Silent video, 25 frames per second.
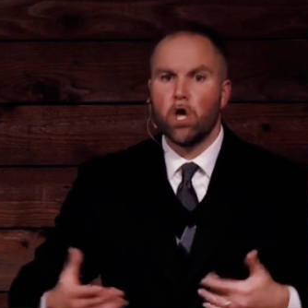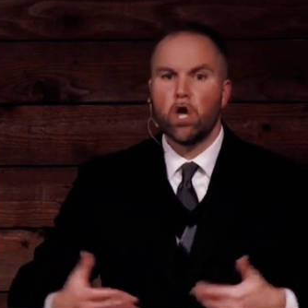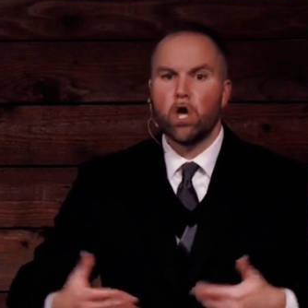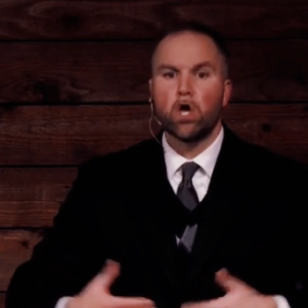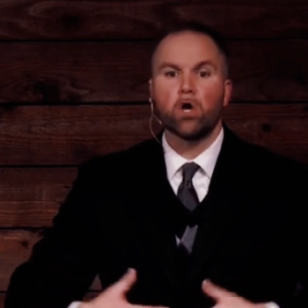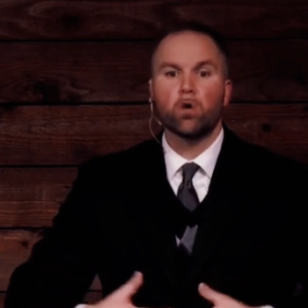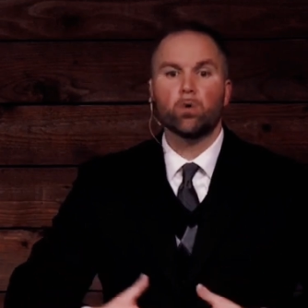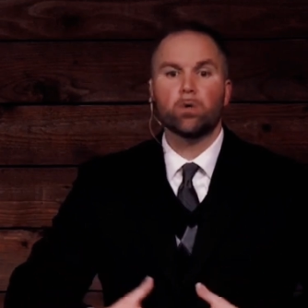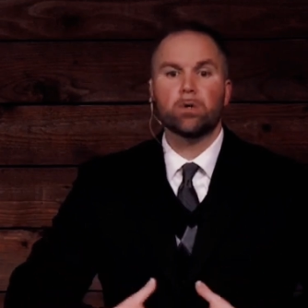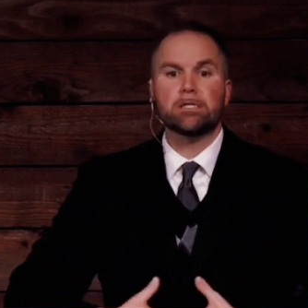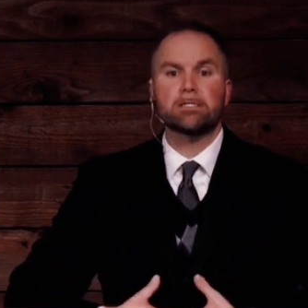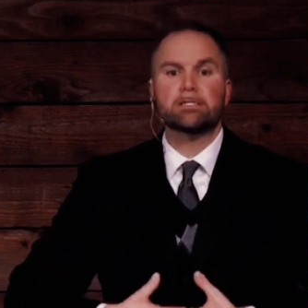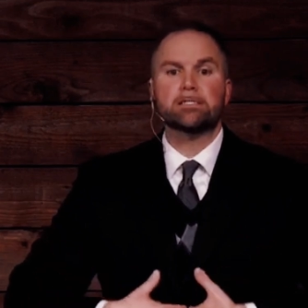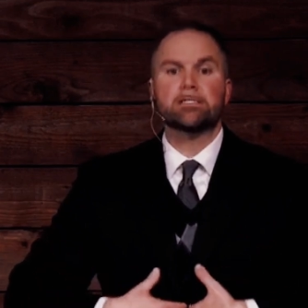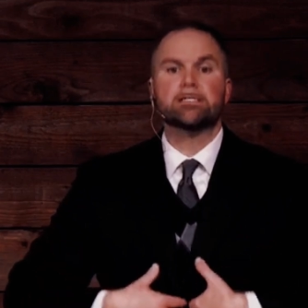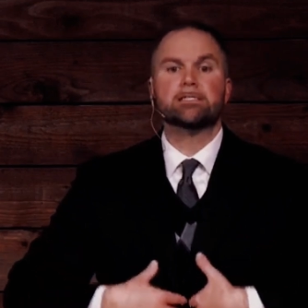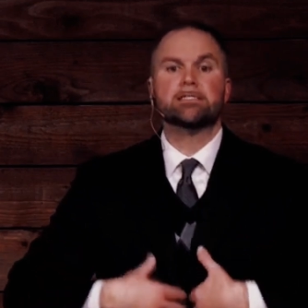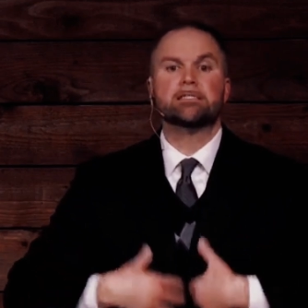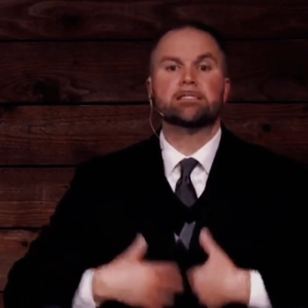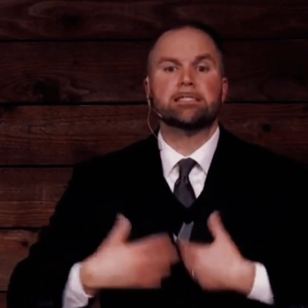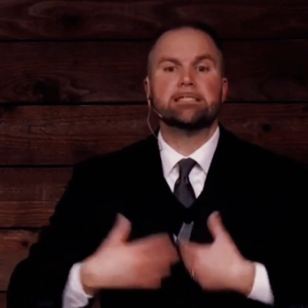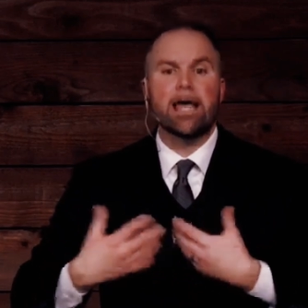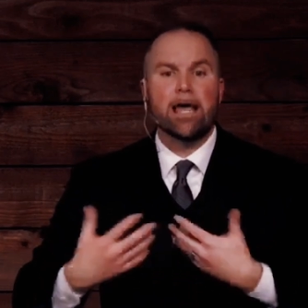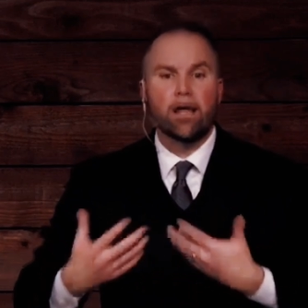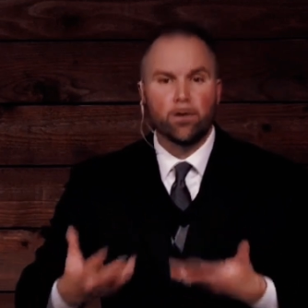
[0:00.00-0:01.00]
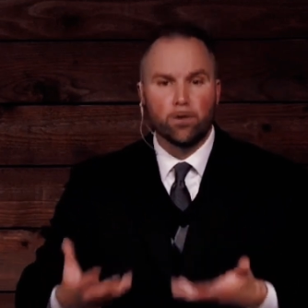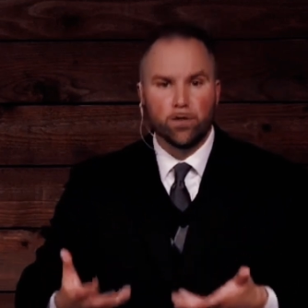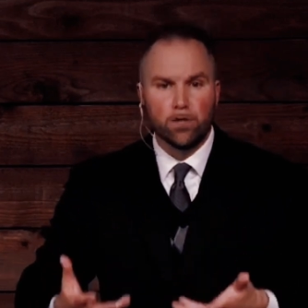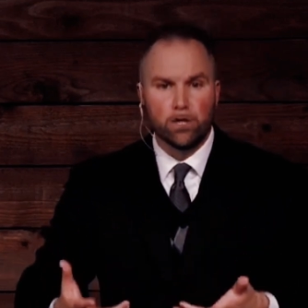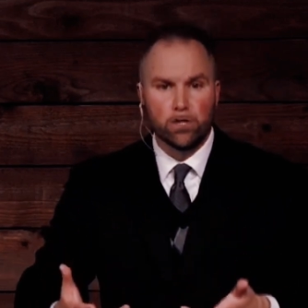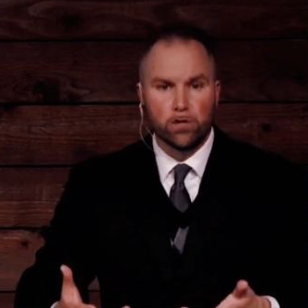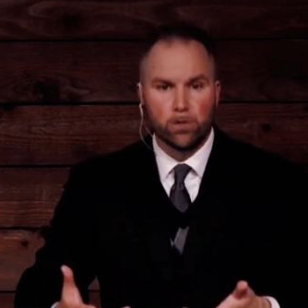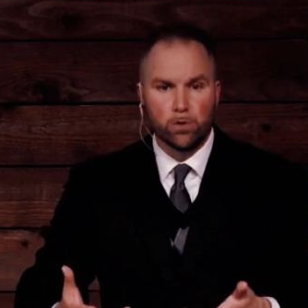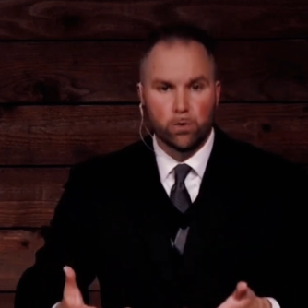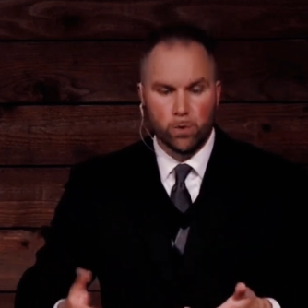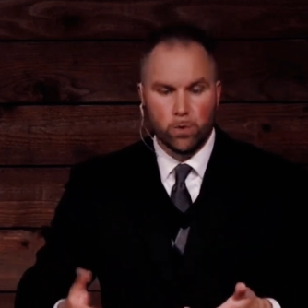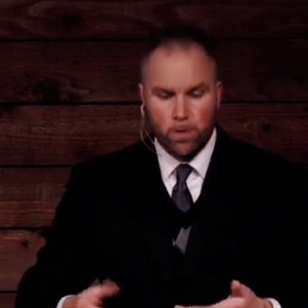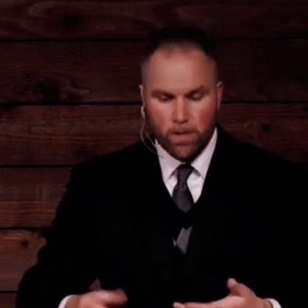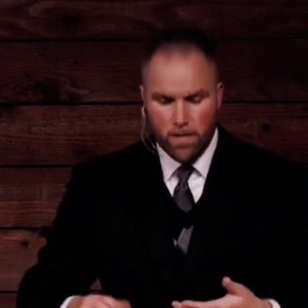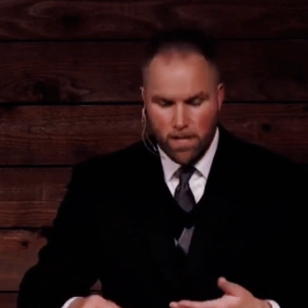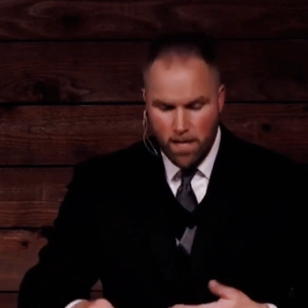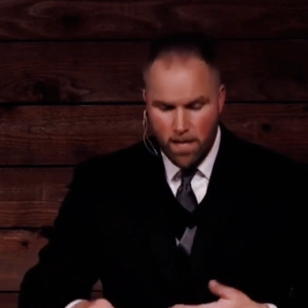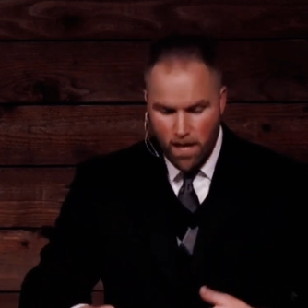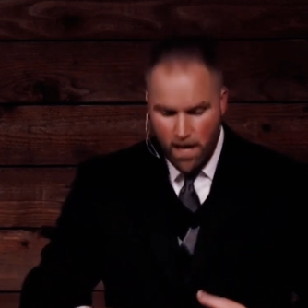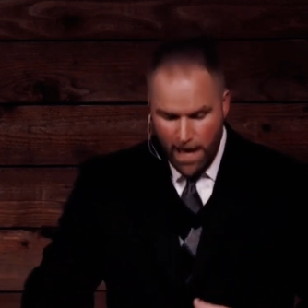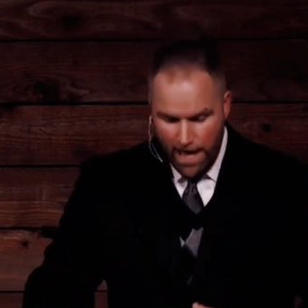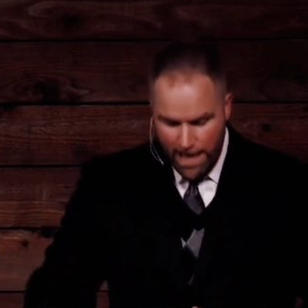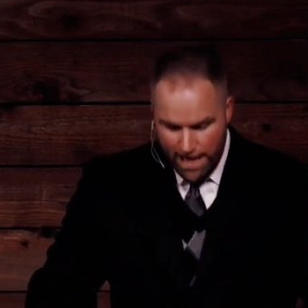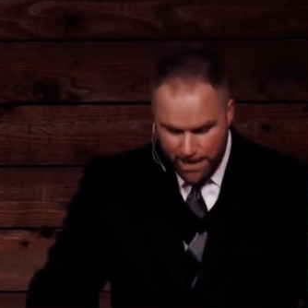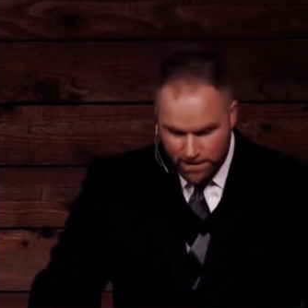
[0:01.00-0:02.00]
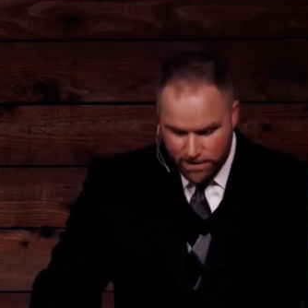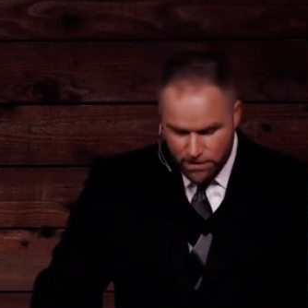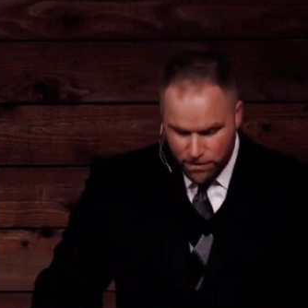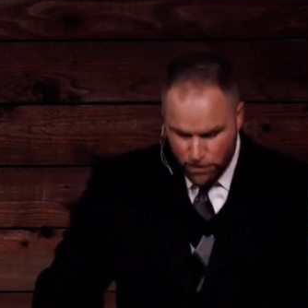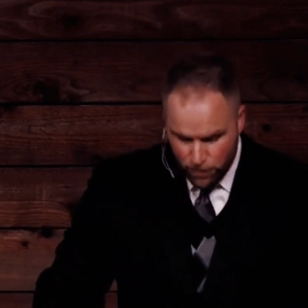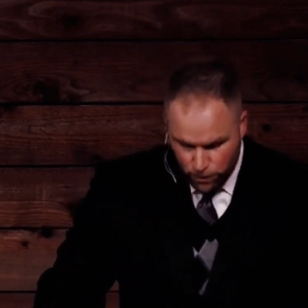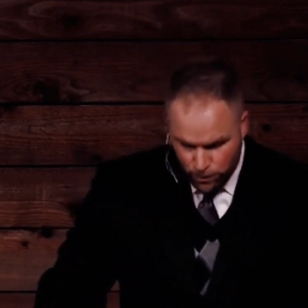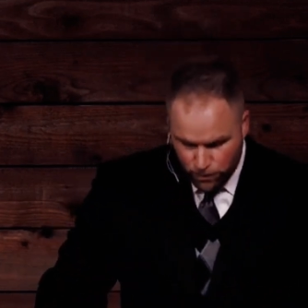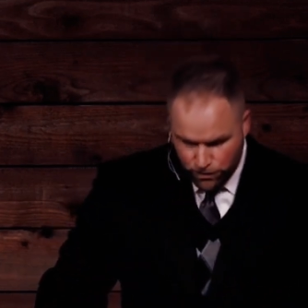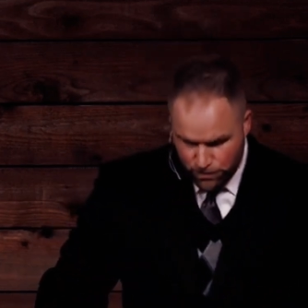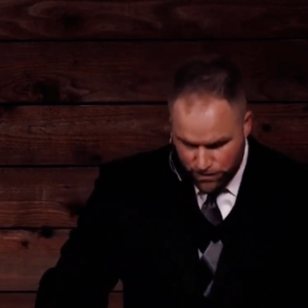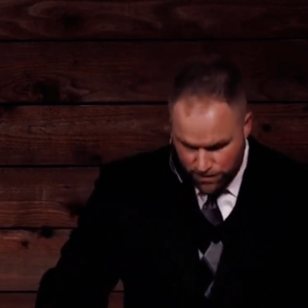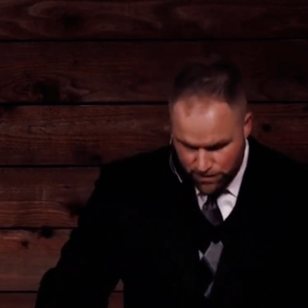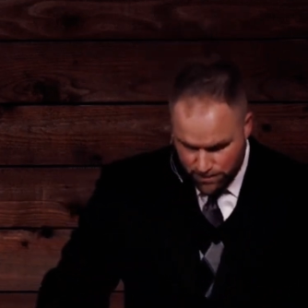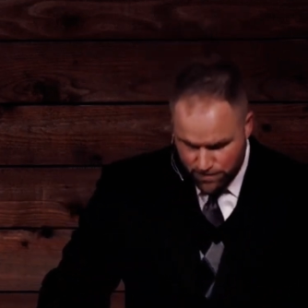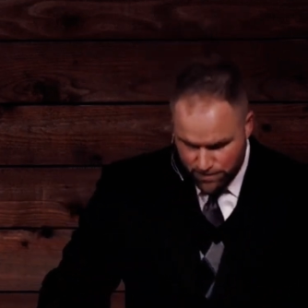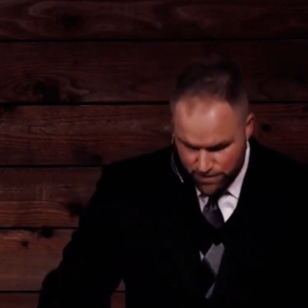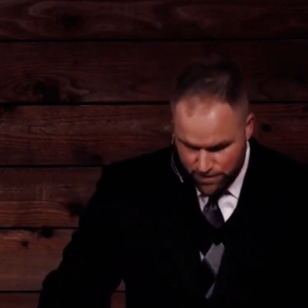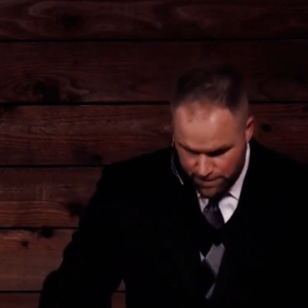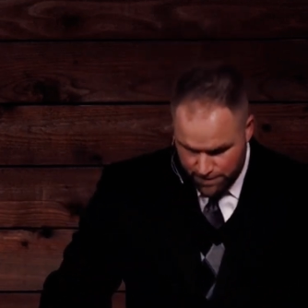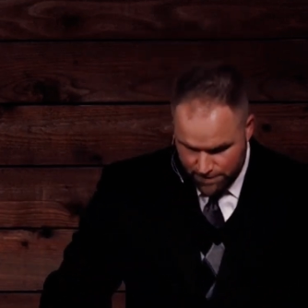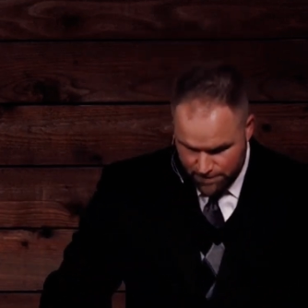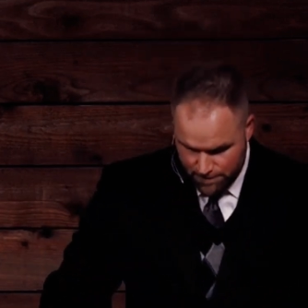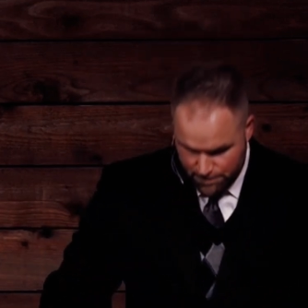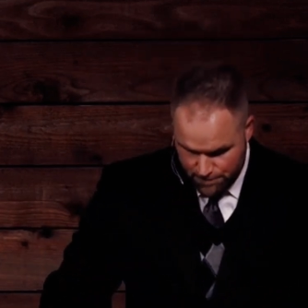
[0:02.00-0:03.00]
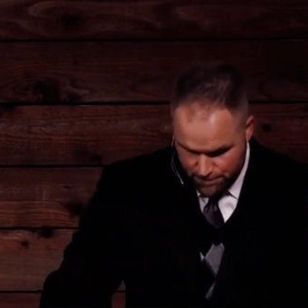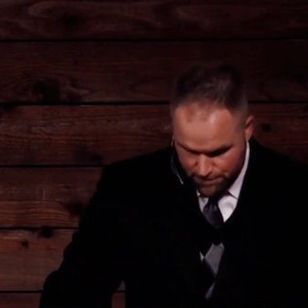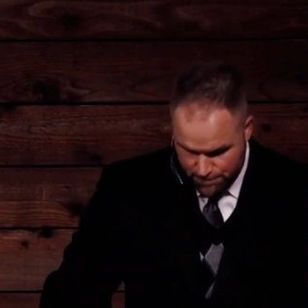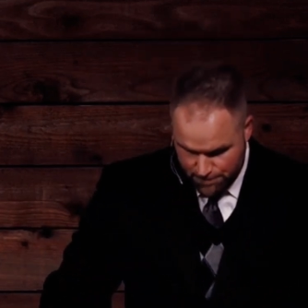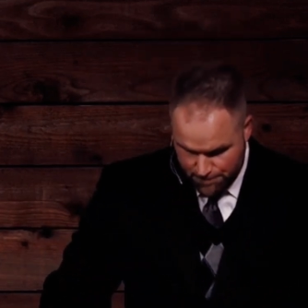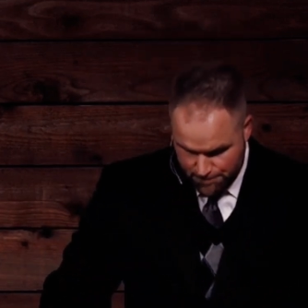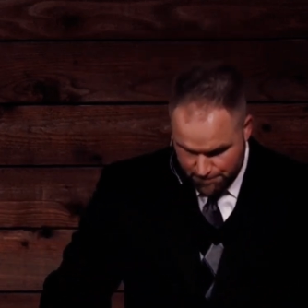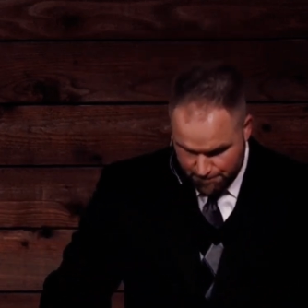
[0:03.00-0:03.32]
who would sell you indulgences.